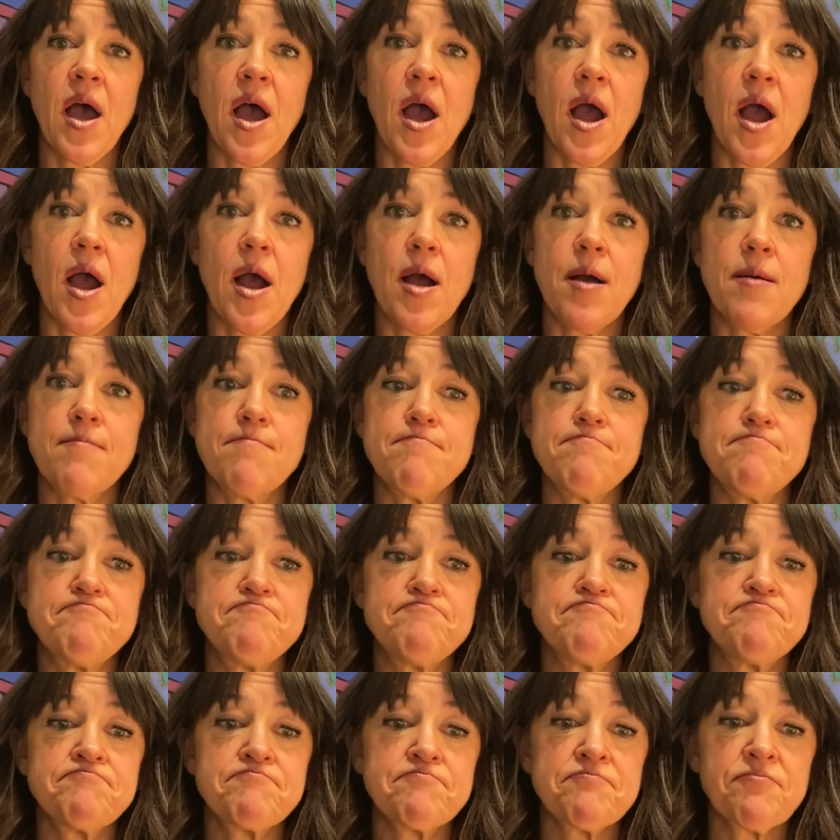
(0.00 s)

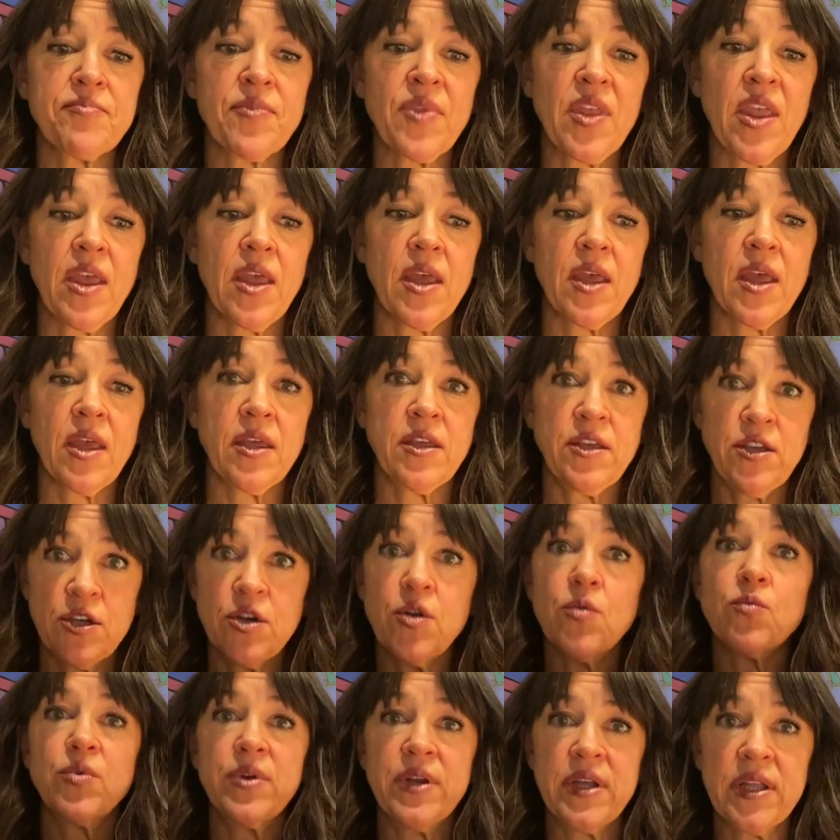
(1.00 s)
you
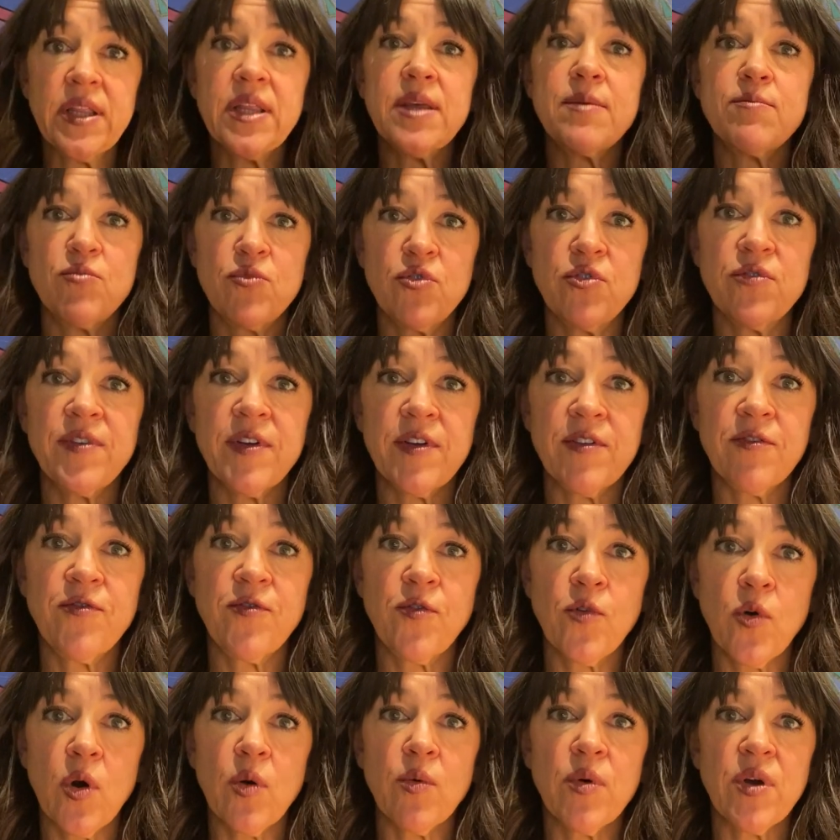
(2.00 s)
know, really moving
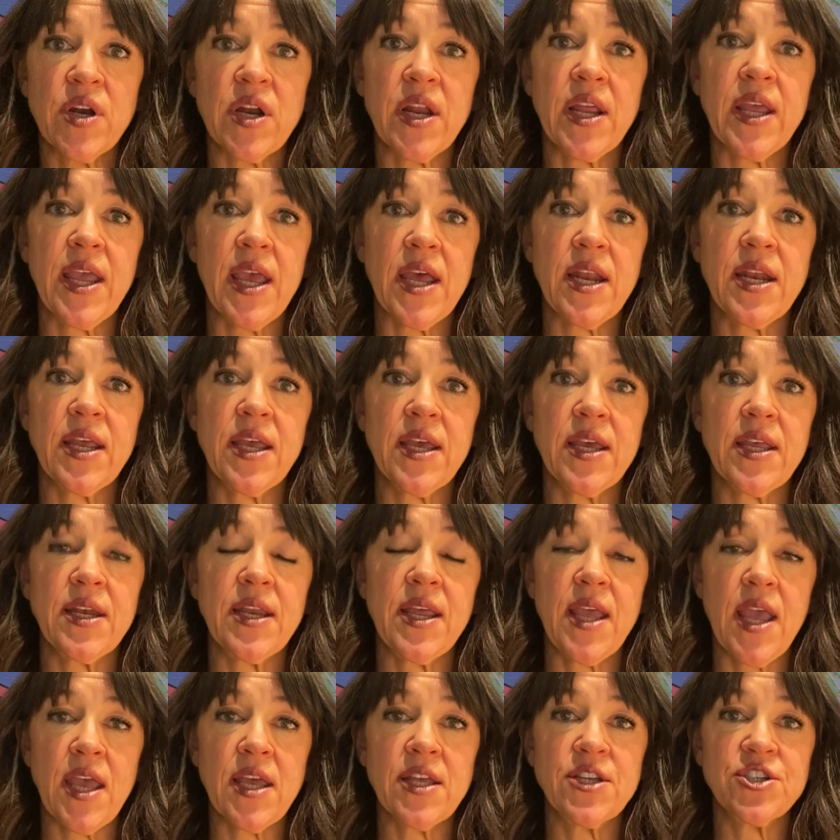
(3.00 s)
forward and getting
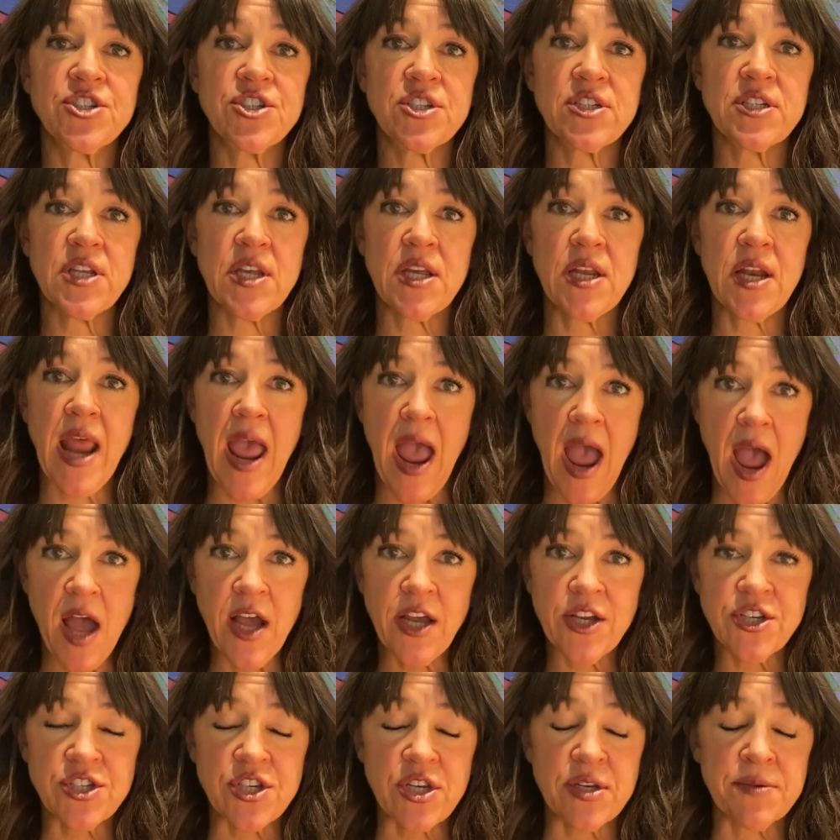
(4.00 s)
engaged in
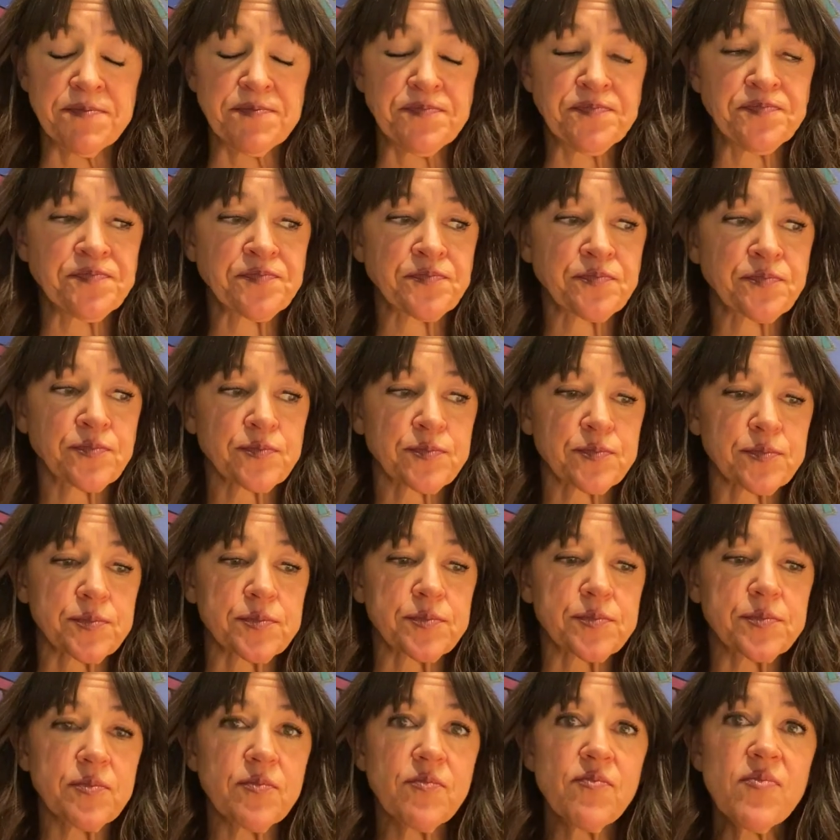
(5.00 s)
action.
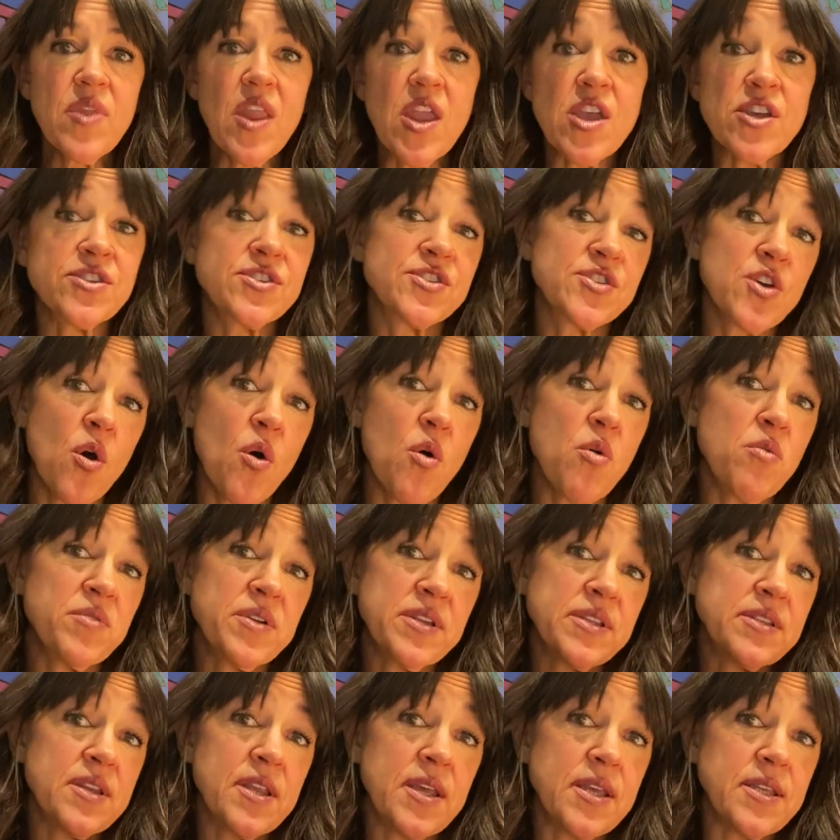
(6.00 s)
So
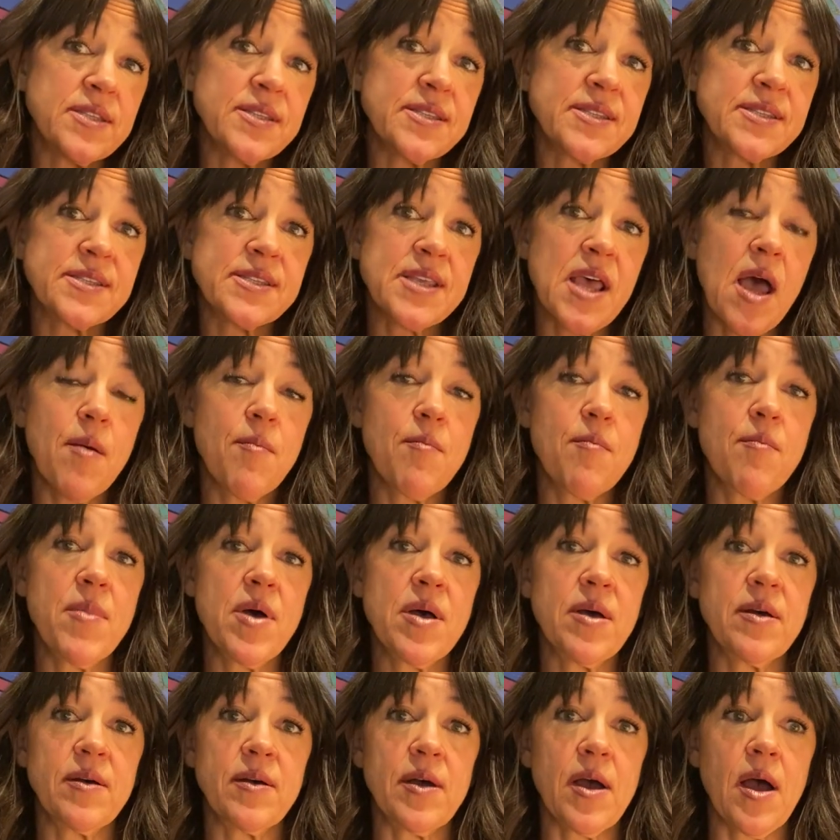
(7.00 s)
in some
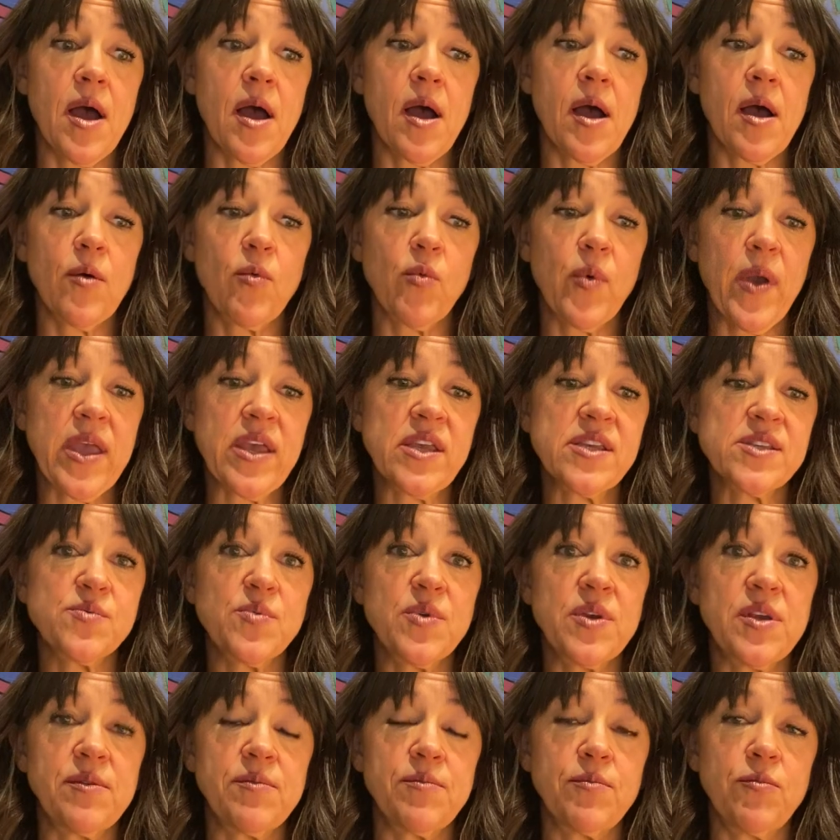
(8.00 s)
ways,
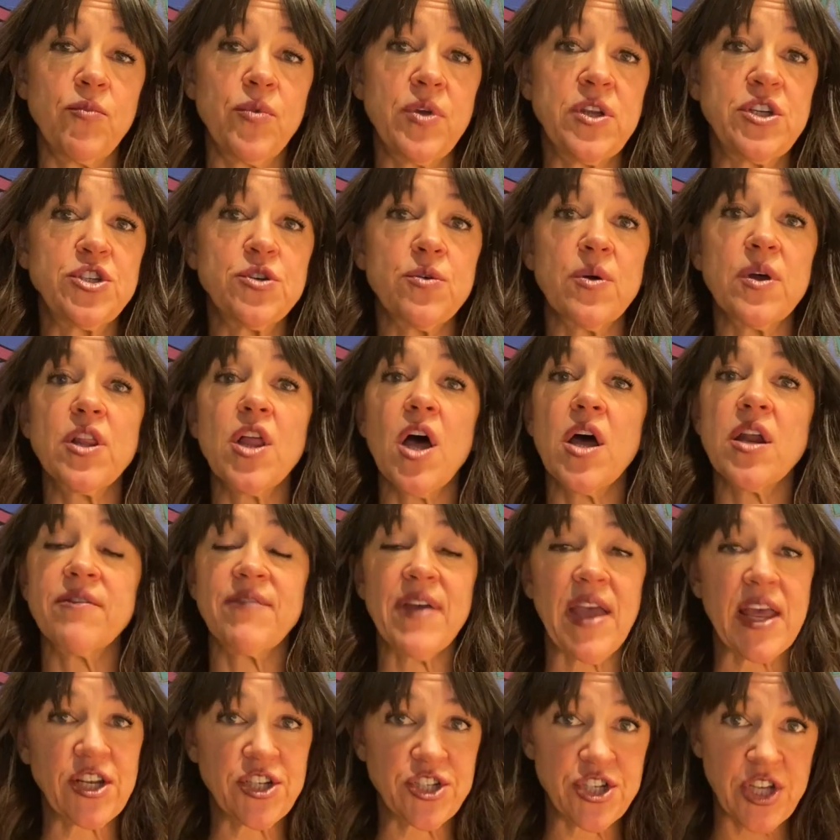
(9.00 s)
we do a lot
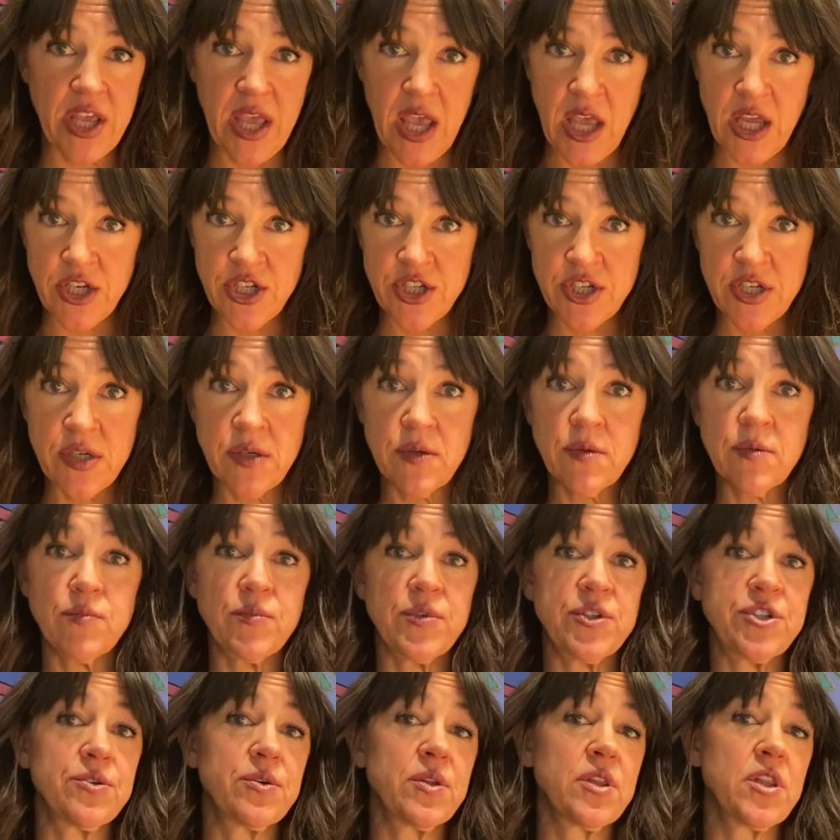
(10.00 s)
of education,
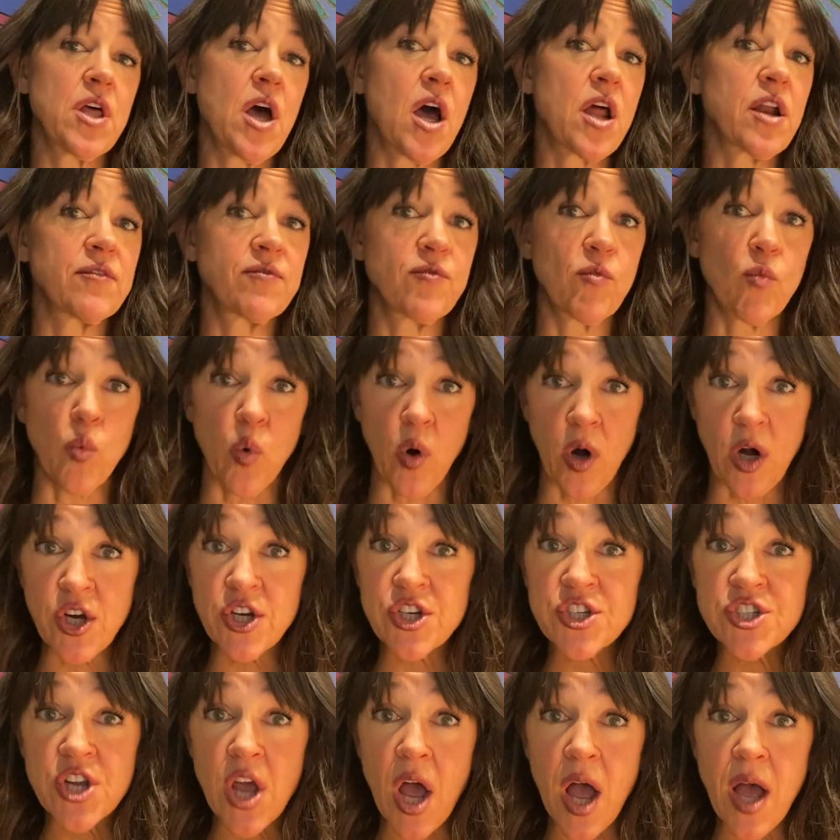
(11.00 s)
we do a lot of
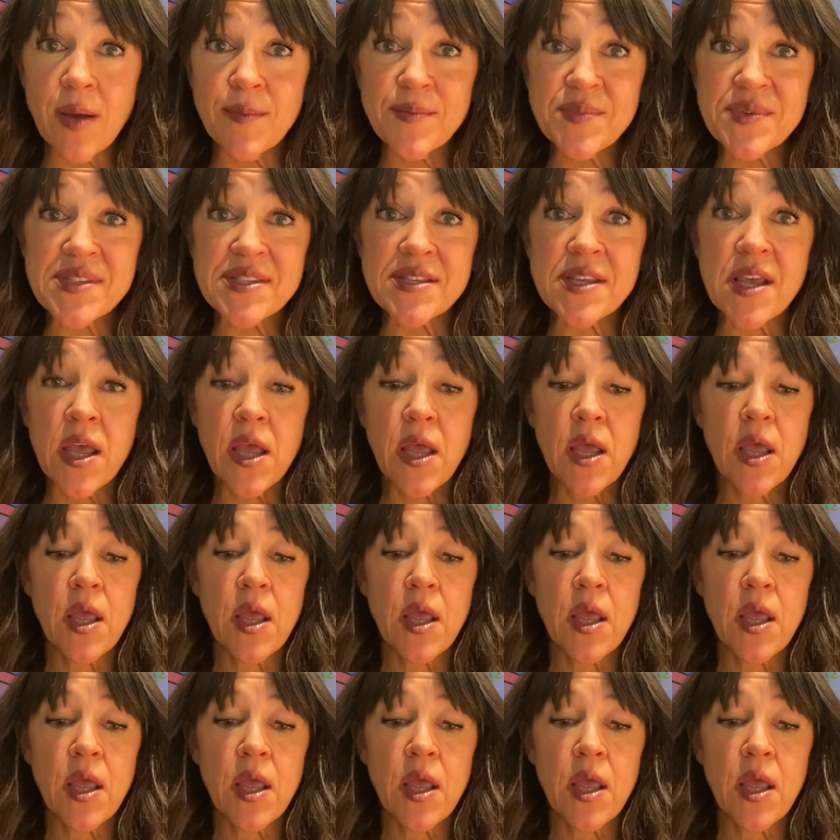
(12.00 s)
workshops.